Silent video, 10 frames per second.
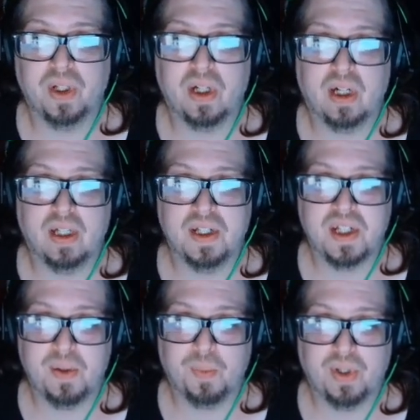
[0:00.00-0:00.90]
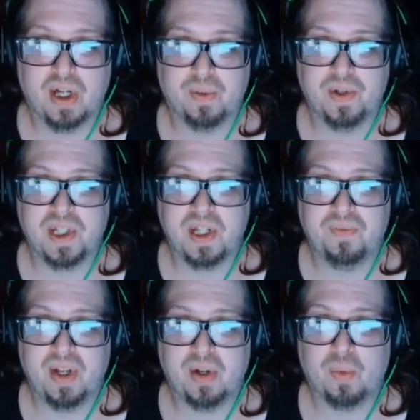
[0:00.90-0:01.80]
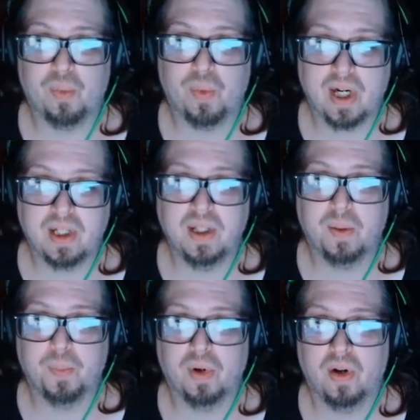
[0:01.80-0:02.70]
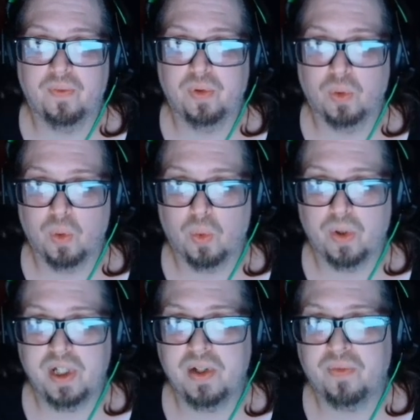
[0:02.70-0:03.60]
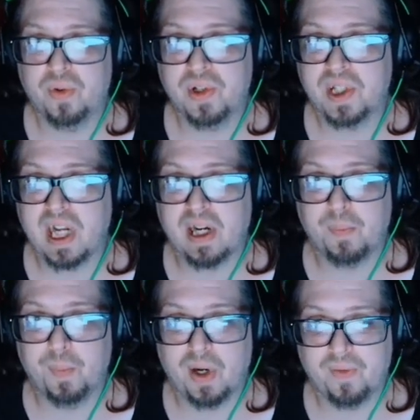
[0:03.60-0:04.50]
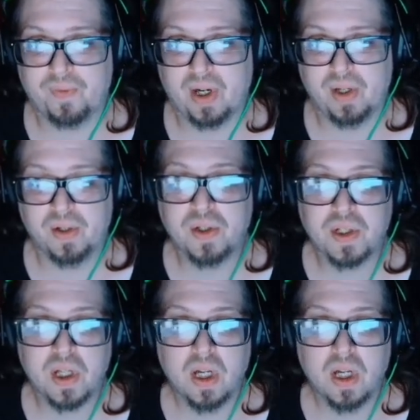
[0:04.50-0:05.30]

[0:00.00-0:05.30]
Coliseum will now receive a correct number of glory for stacked modifiers.